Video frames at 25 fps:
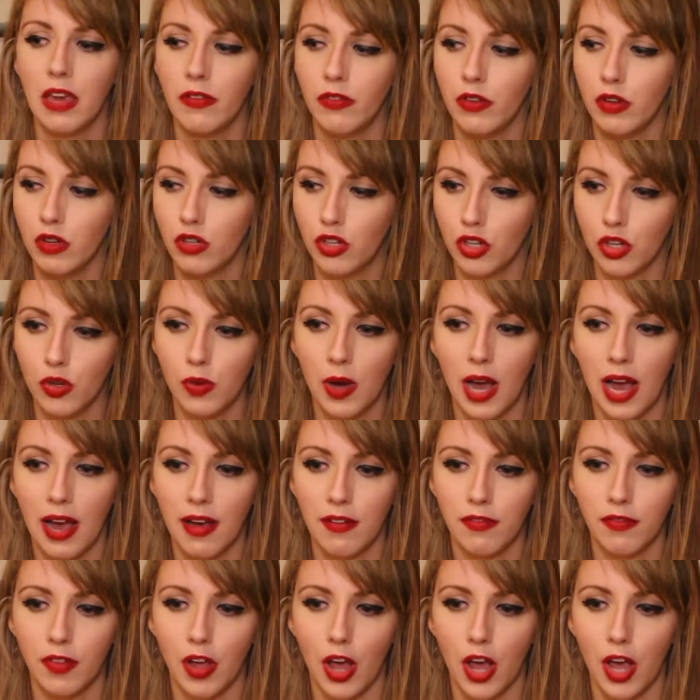If you do
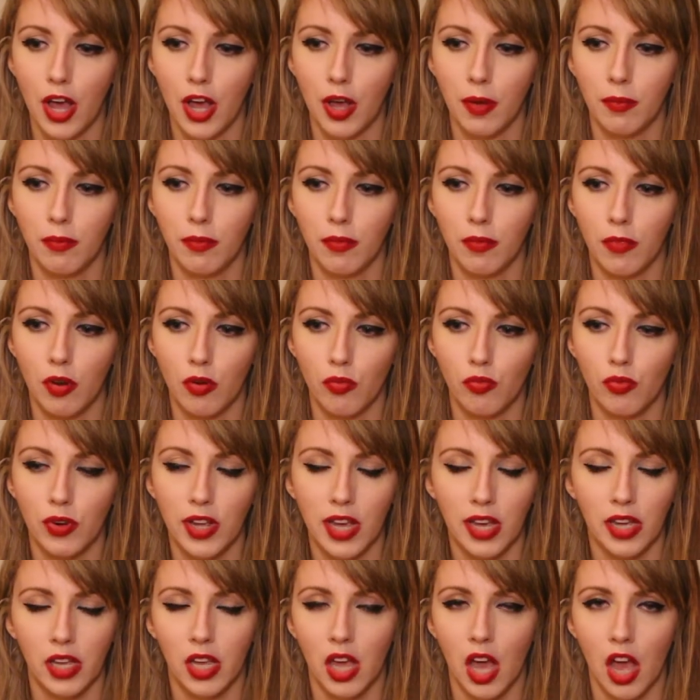have
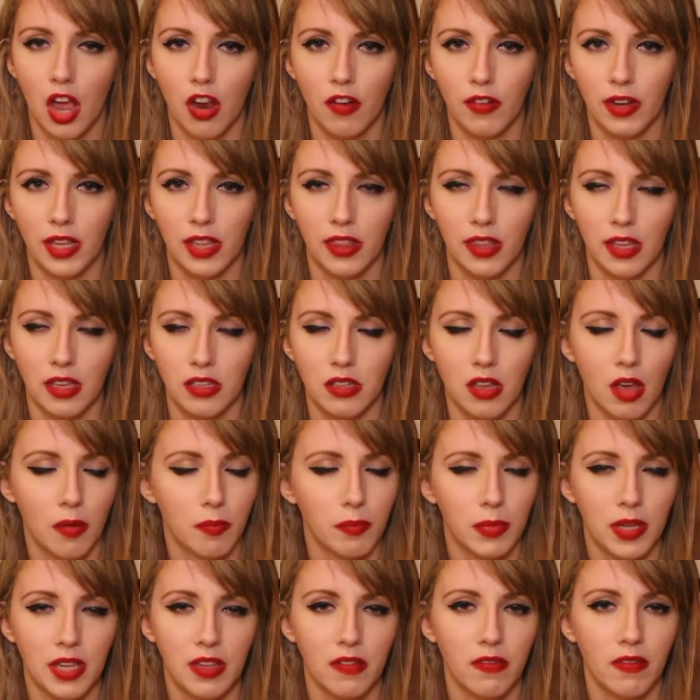reoccurring things
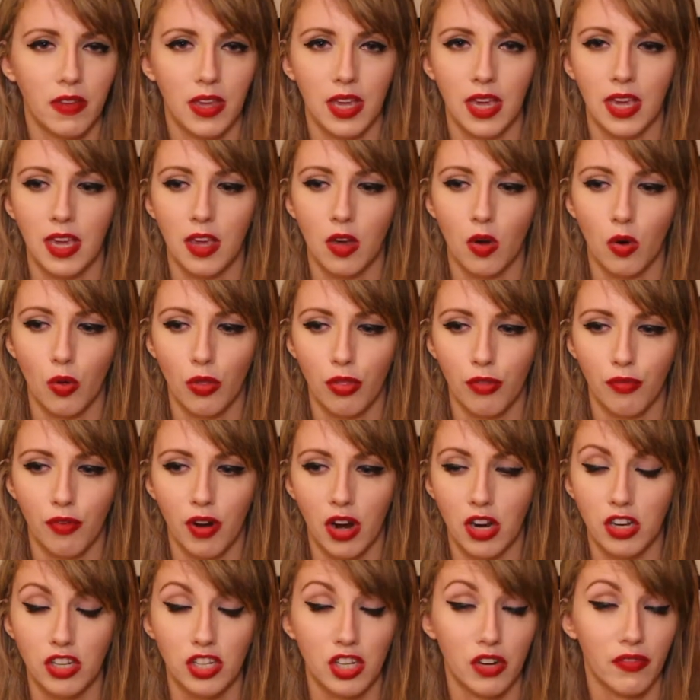like BV or
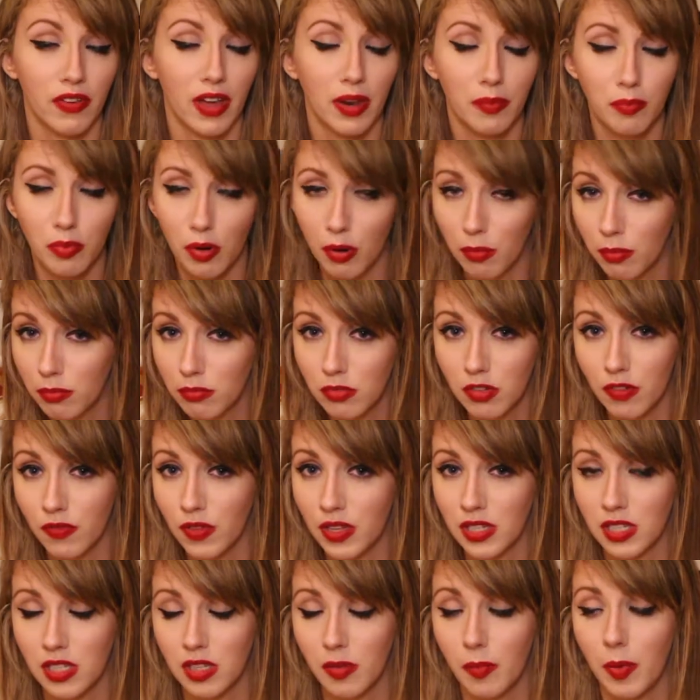thrush, and I've had problems with
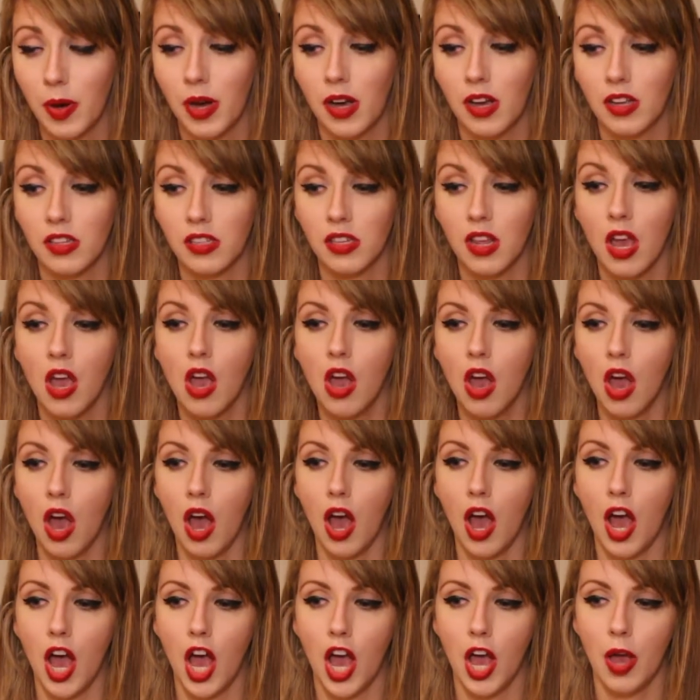this in the past,
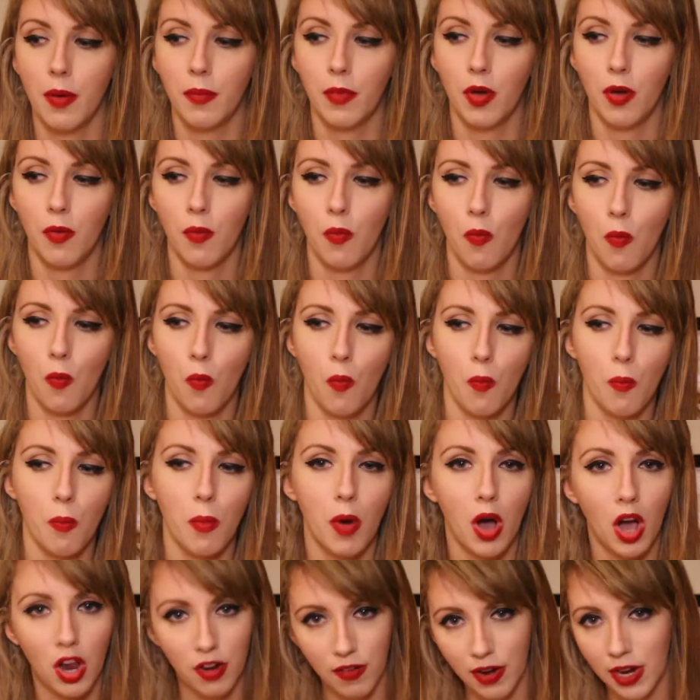
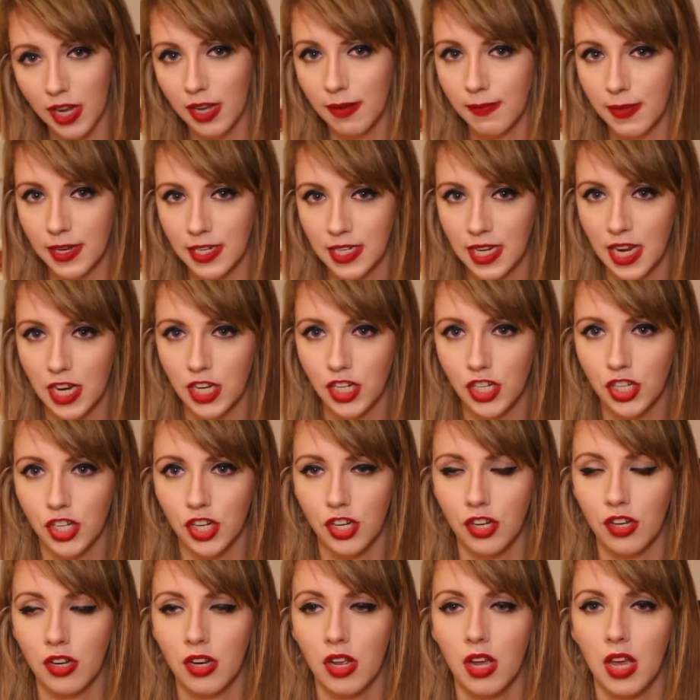my
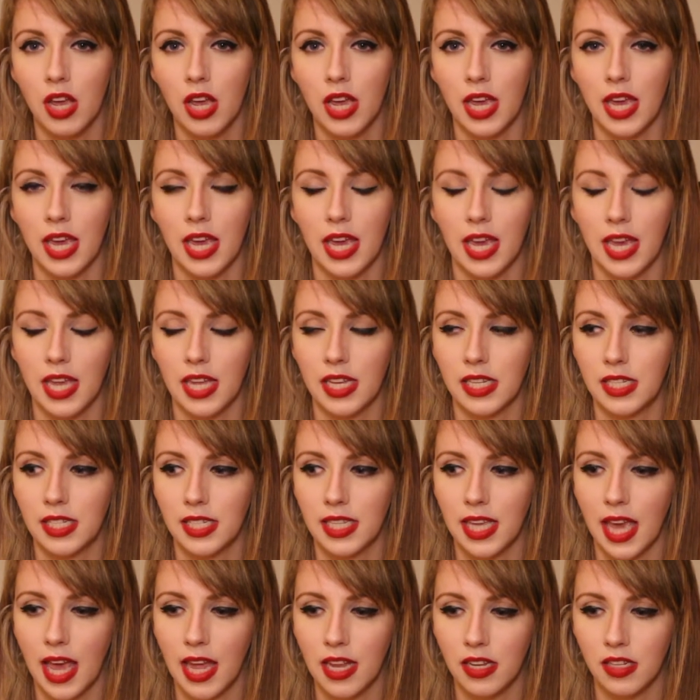recommendation is
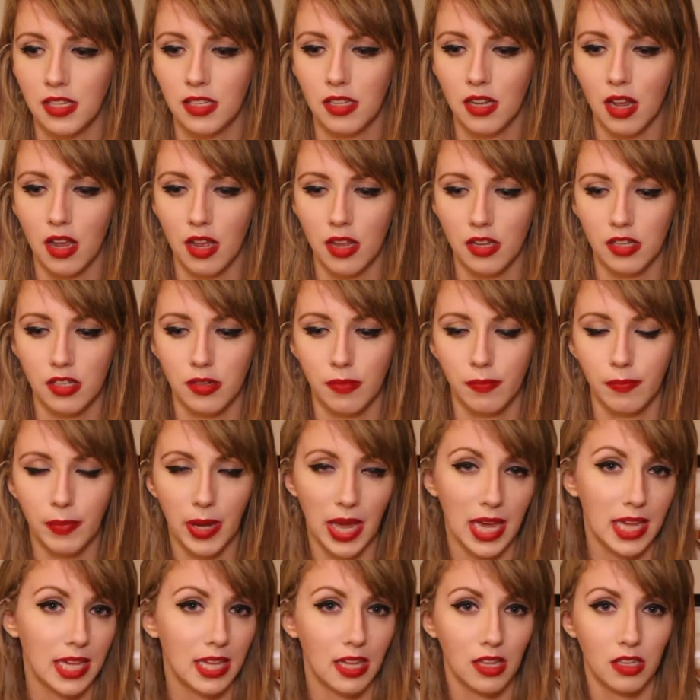get some
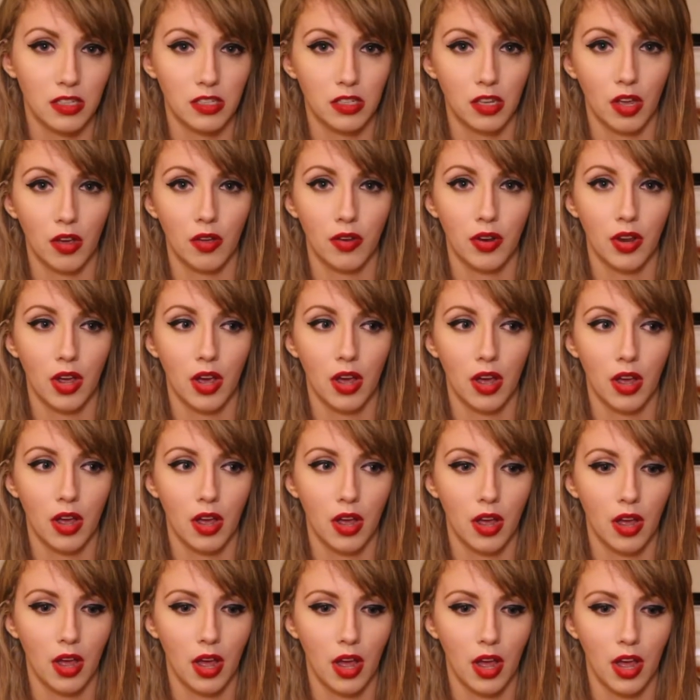baking
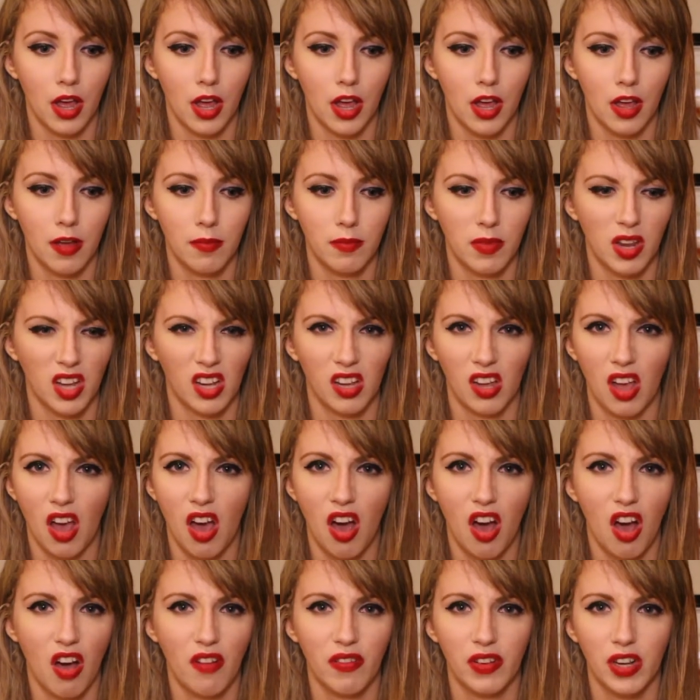soda, like
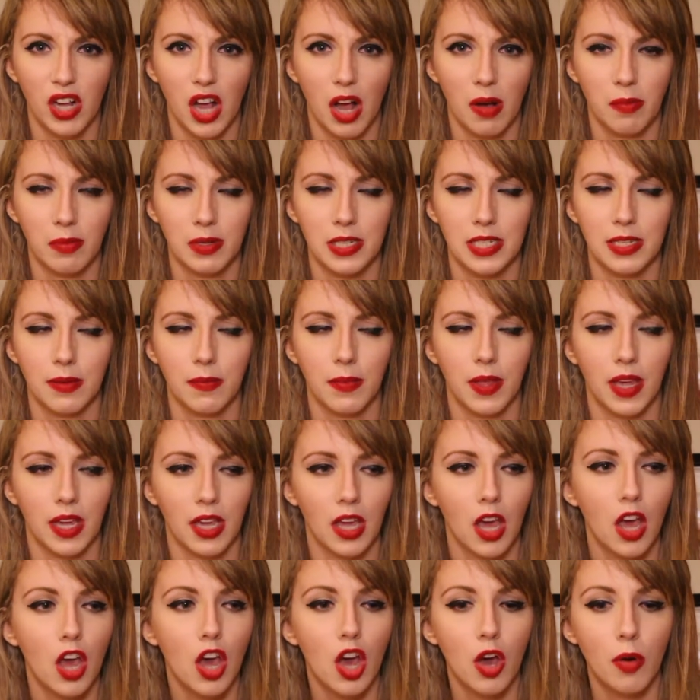half a cup or something,
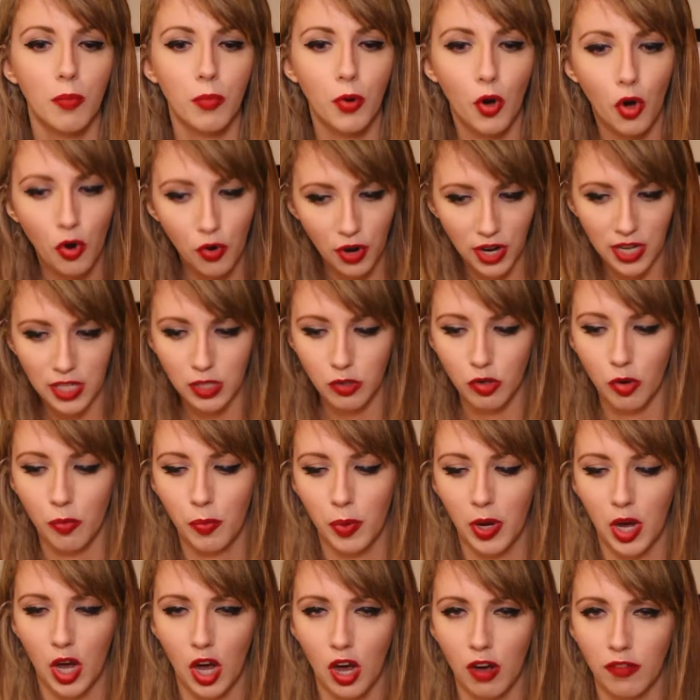pour it into a
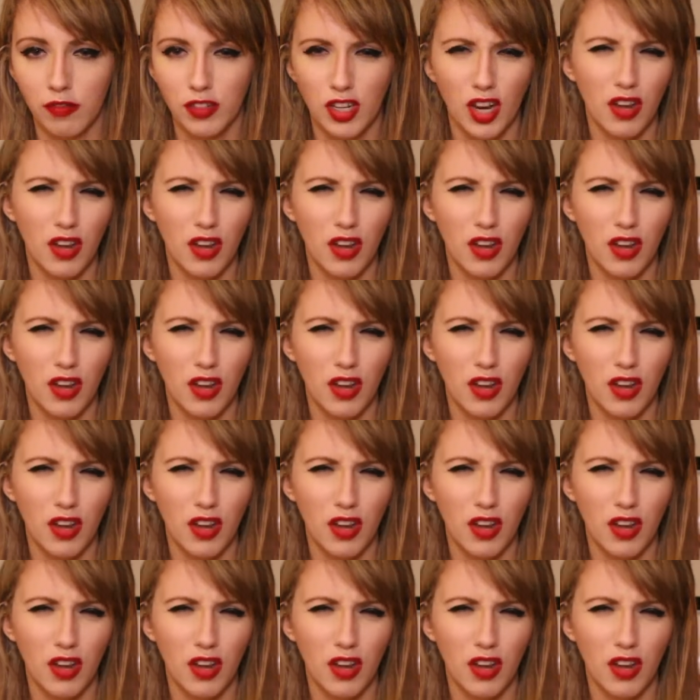bath.